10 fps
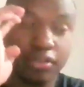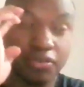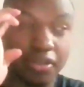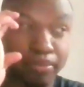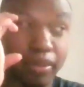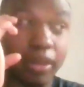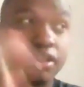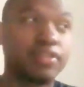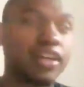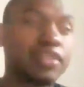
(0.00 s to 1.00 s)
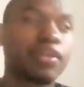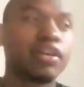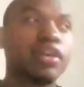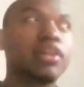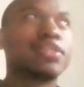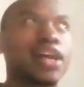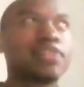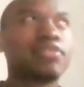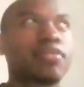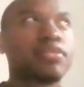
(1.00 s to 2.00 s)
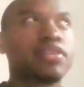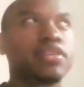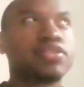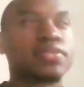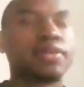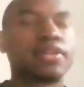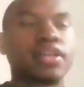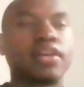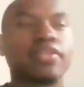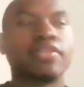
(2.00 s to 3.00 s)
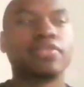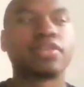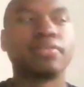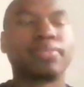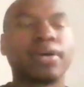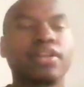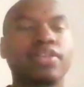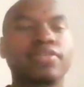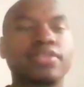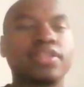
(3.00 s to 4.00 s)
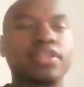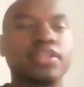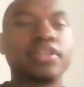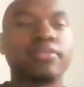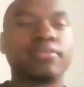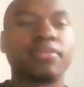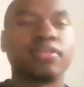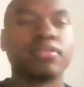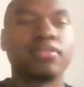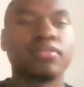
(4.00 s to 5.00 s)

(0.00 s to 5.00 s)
It was competitive. That's why I really enjoyed about the game. It was competitive to the end, bro.